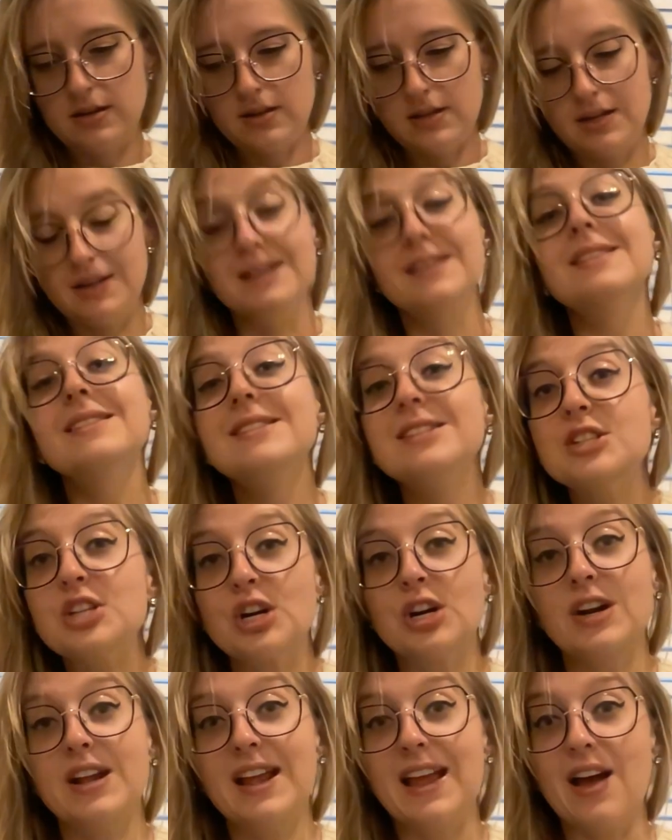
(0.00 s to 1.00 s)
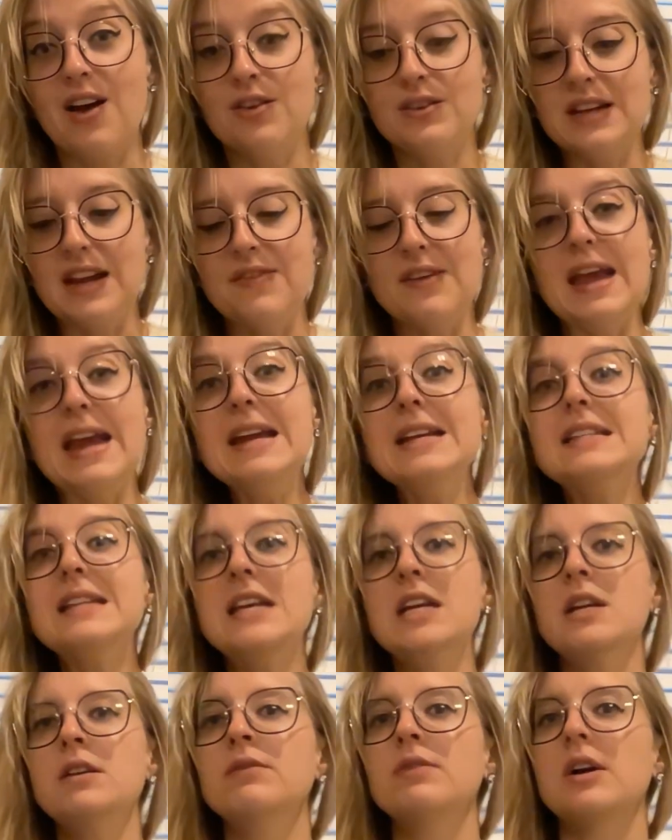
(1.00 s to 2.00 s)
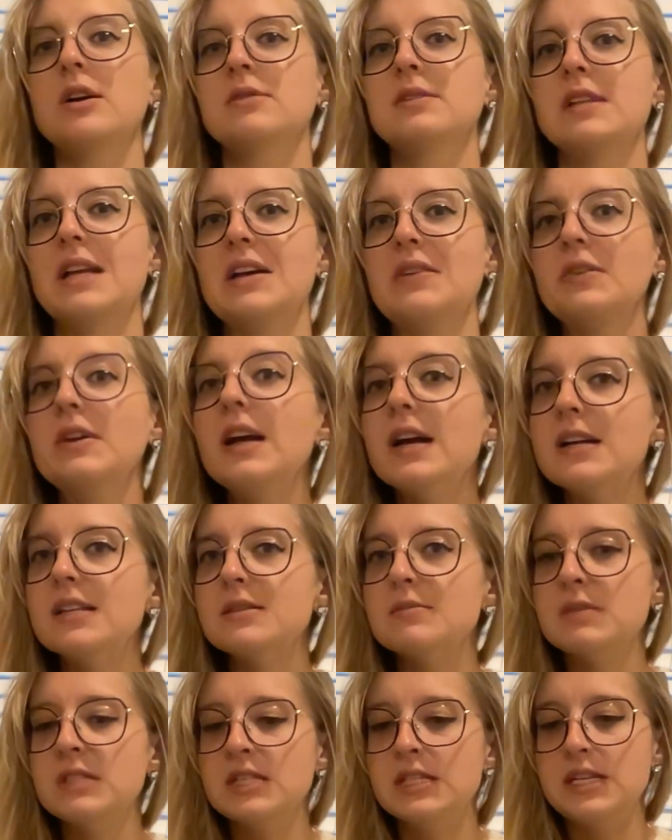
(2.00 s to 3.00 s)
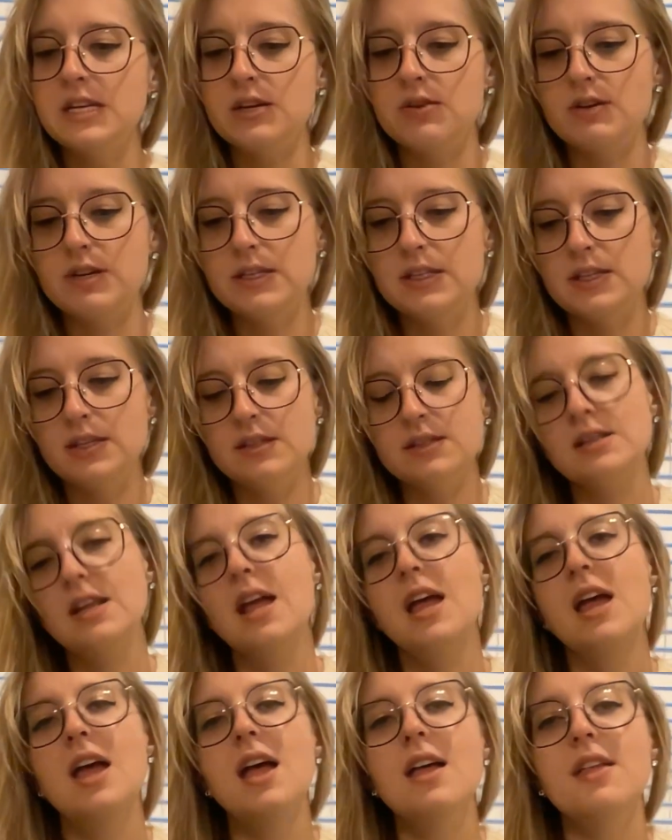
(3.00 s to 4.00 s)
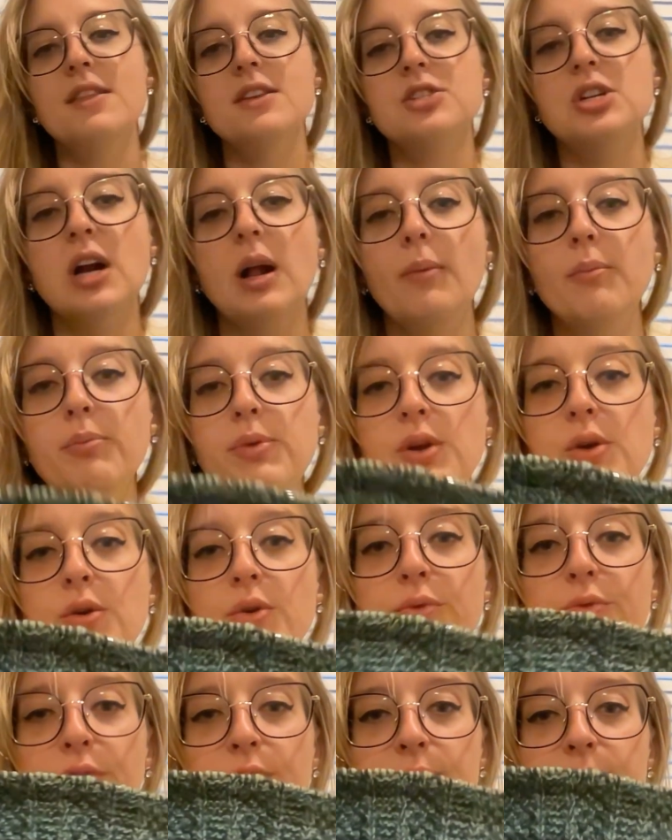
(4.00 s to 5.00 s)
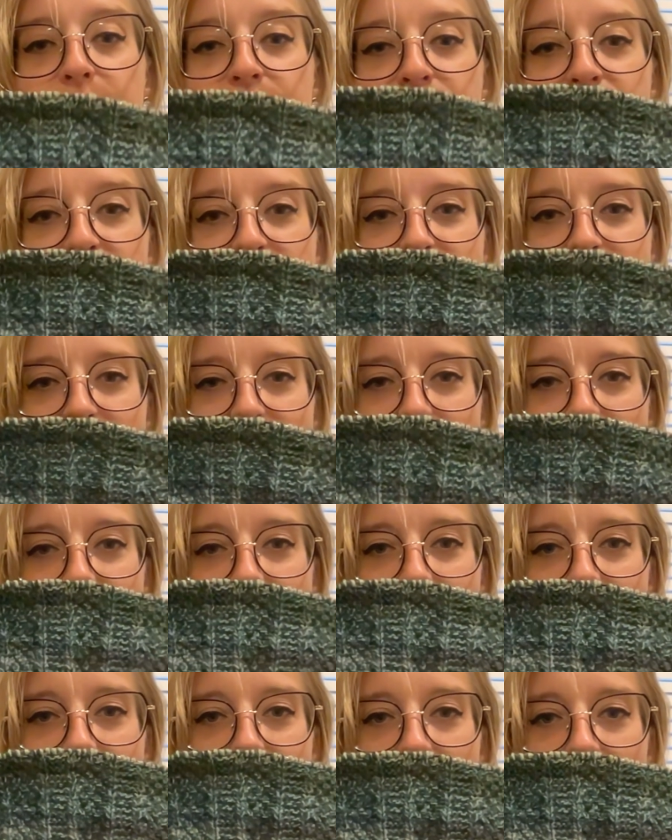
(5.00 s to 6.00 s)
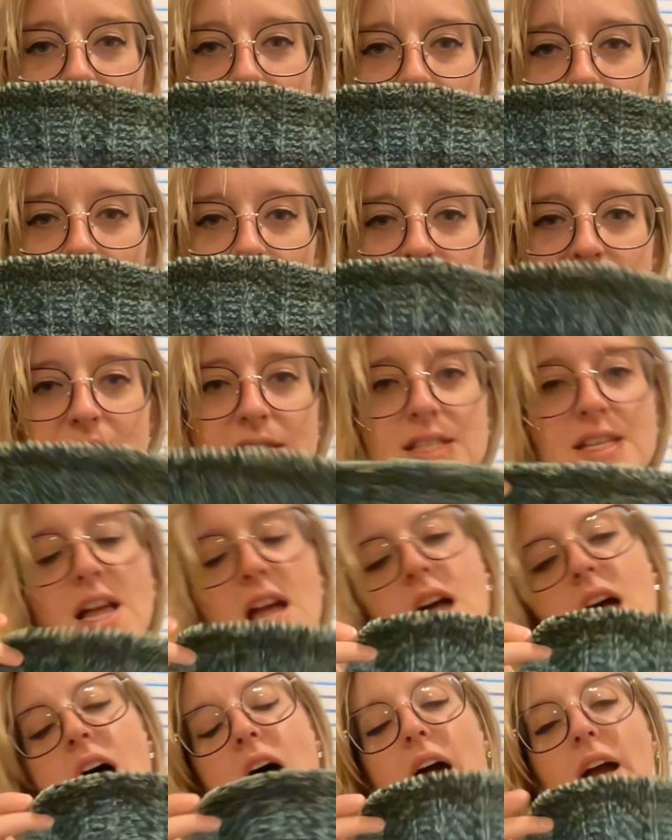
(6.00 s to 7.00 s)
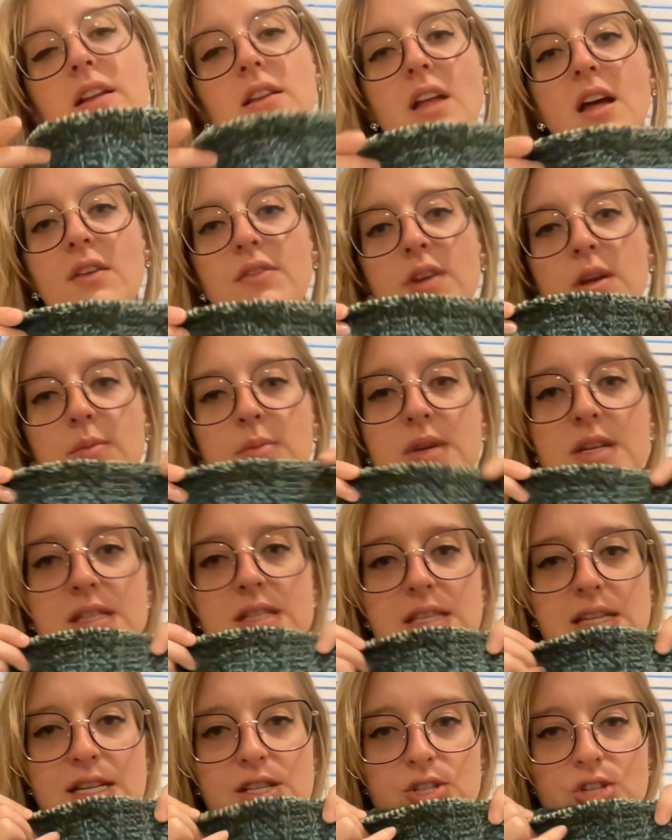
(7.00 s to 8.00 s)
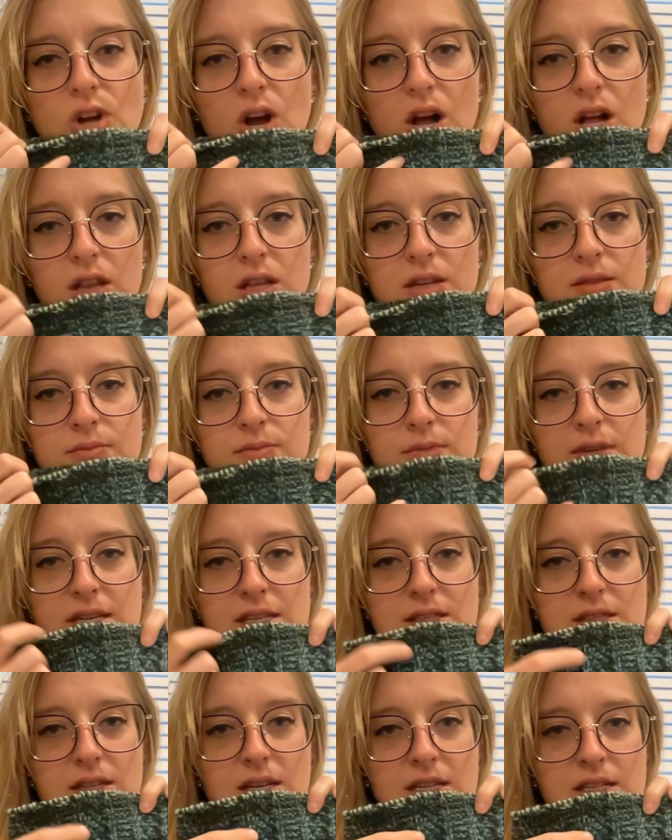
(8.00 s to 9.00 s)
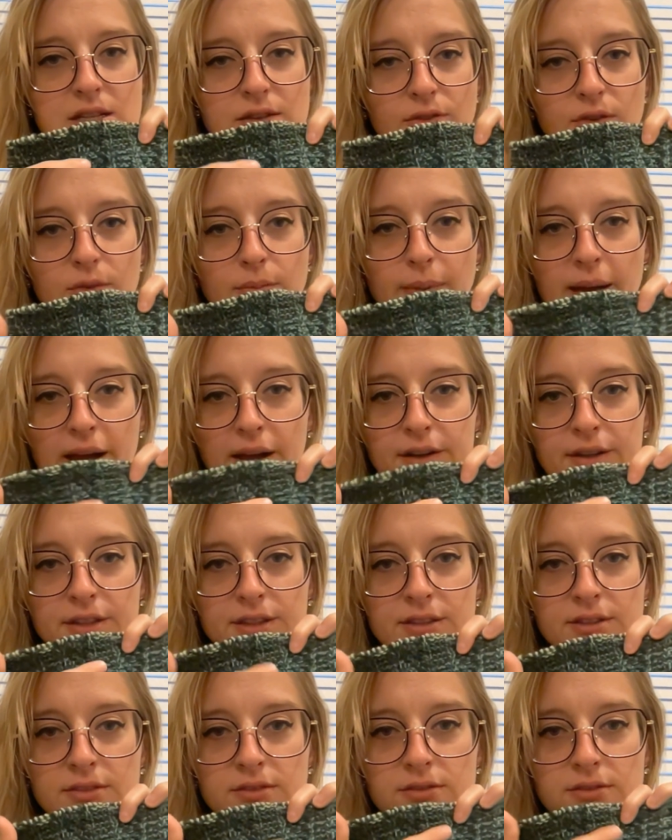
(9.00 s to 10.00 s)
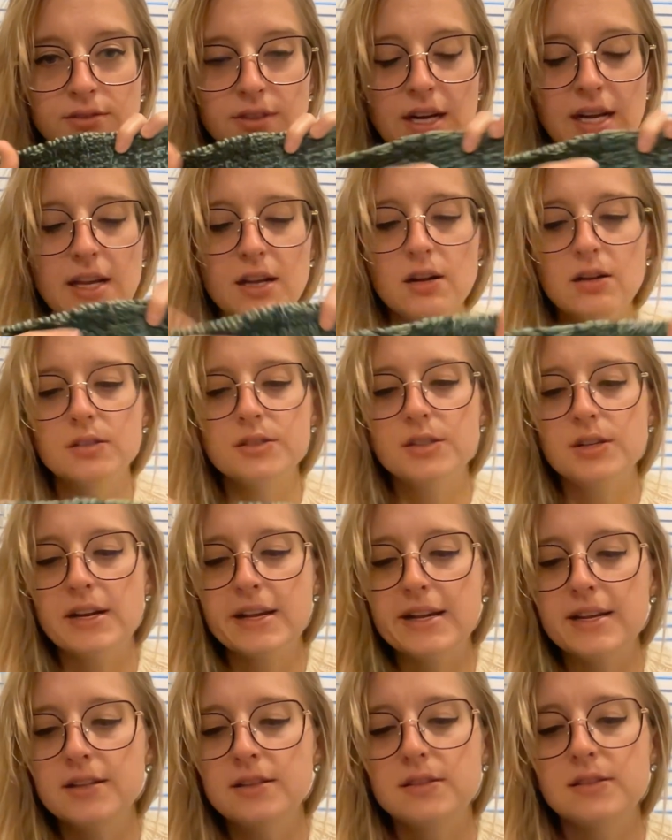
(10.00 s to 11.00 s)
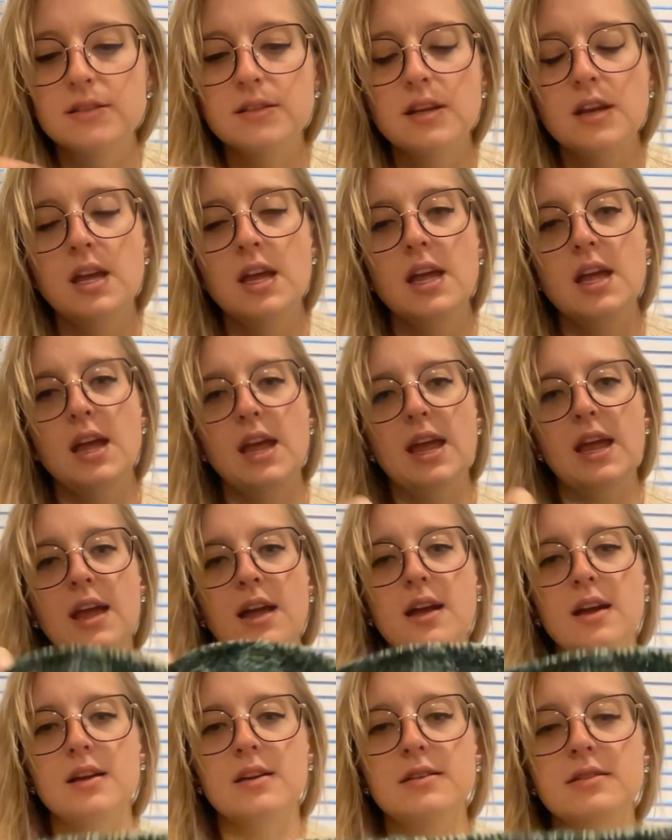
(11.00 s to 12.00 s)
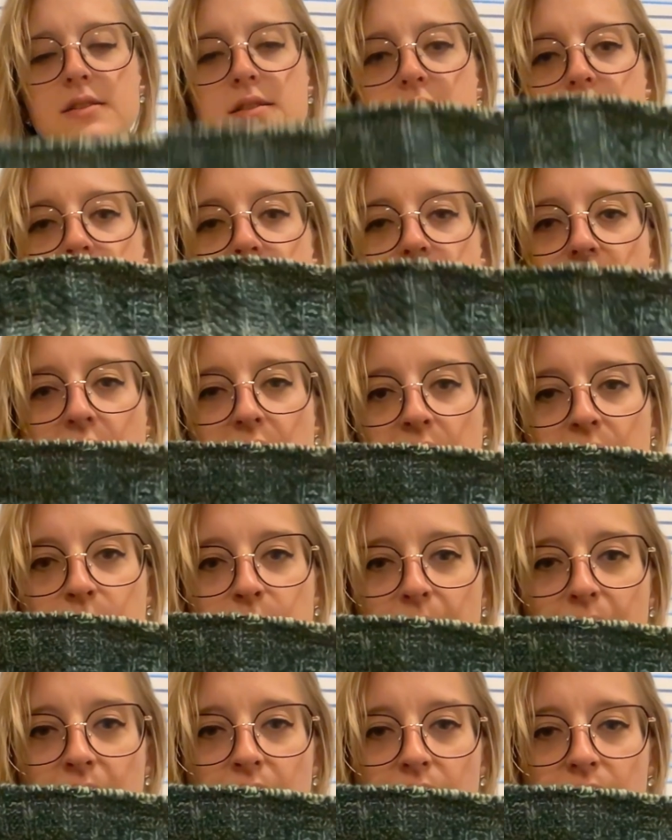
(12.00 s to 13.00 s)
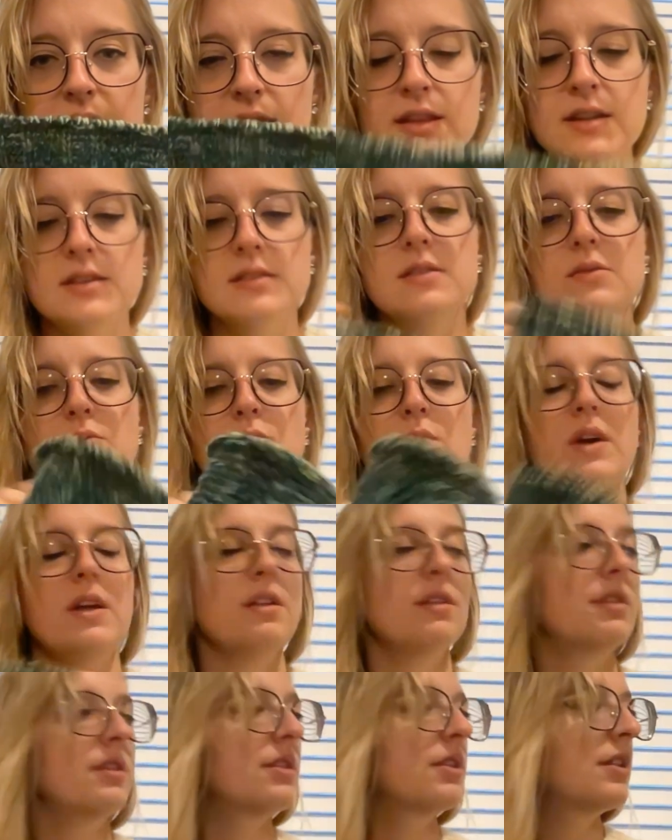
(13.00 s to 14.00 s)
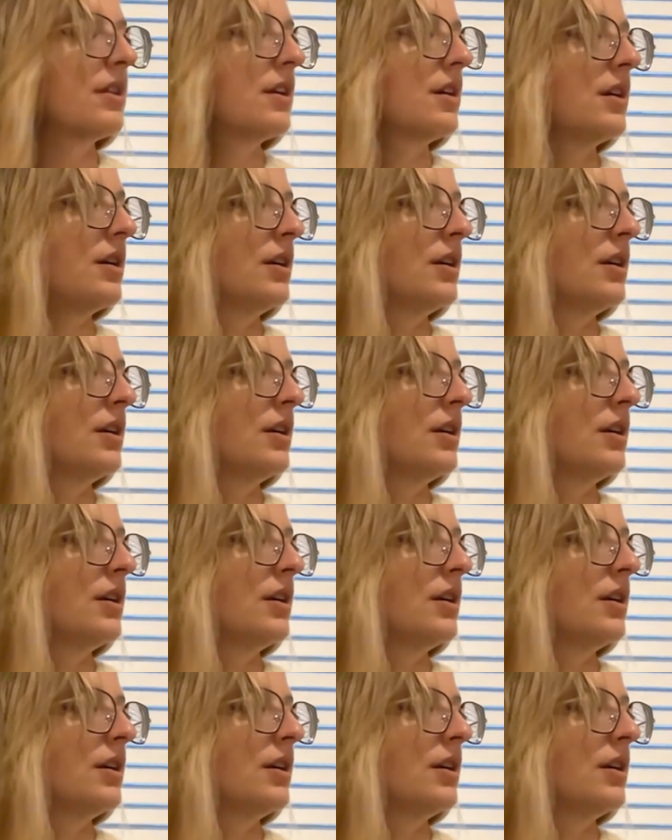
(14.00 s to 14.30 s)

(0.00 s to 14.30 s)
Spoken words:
is turning out. I have 18 rows left, guys. I'm in the decreases. This turned out beautiful. Gorgeous. I love it because each column is a different pattern, right? It alternates. And I'm pairing this with